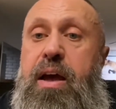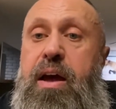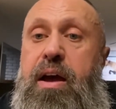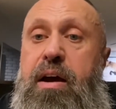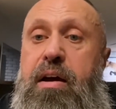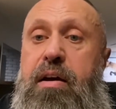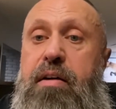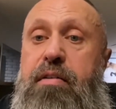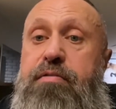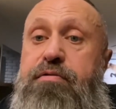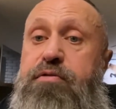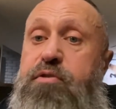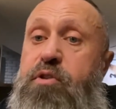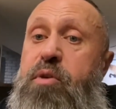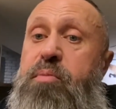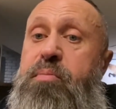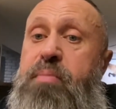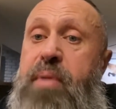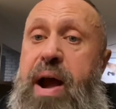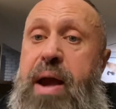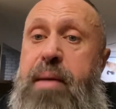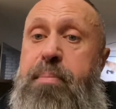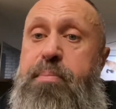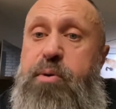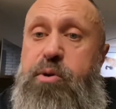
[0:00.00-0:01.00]
From
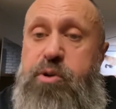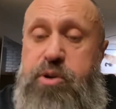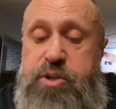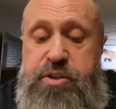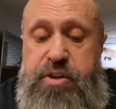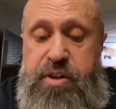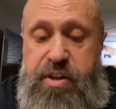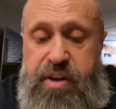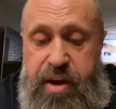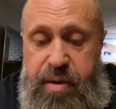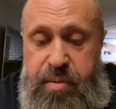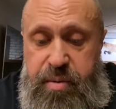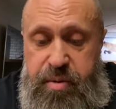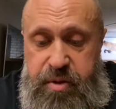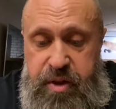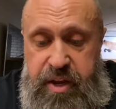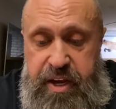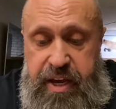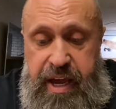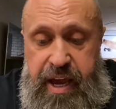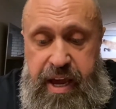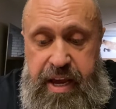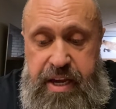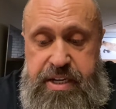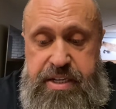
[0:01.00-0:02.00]
my personal
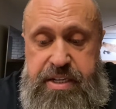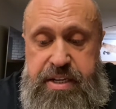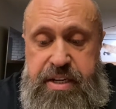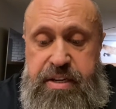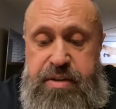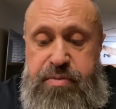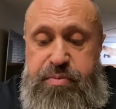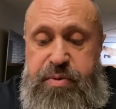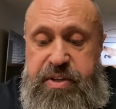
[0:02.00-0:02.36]
communication